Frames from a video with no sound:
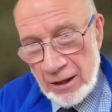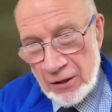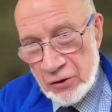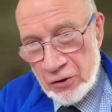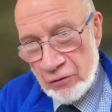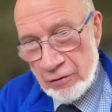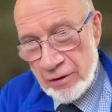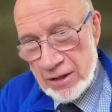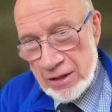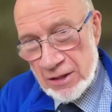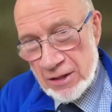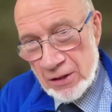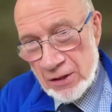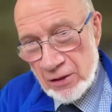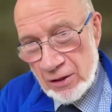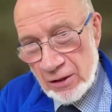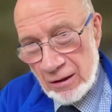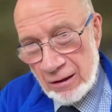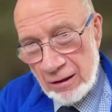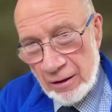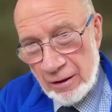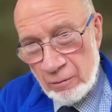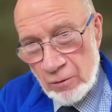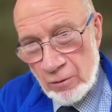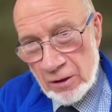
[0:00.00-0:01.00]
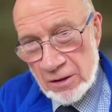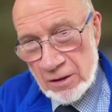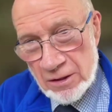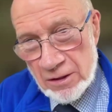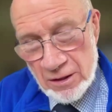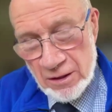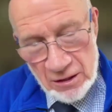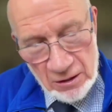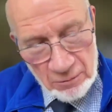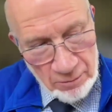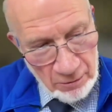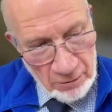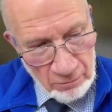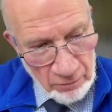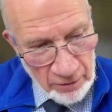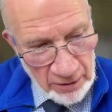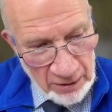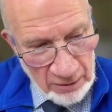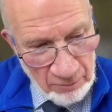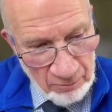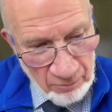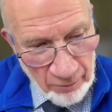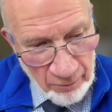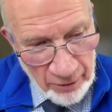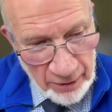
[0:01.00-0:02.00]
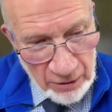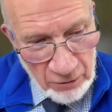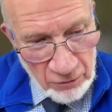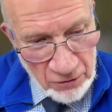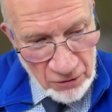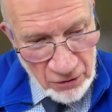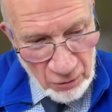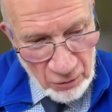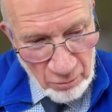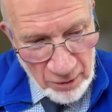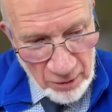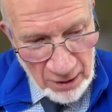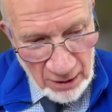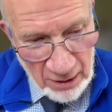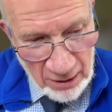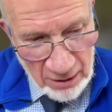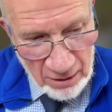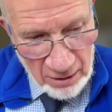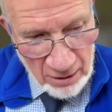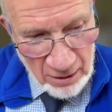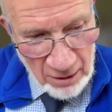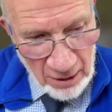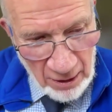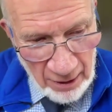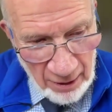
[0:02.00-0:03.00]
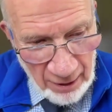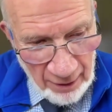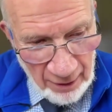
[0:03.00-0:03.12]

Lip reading: a literary circle in one sense, but we used to meet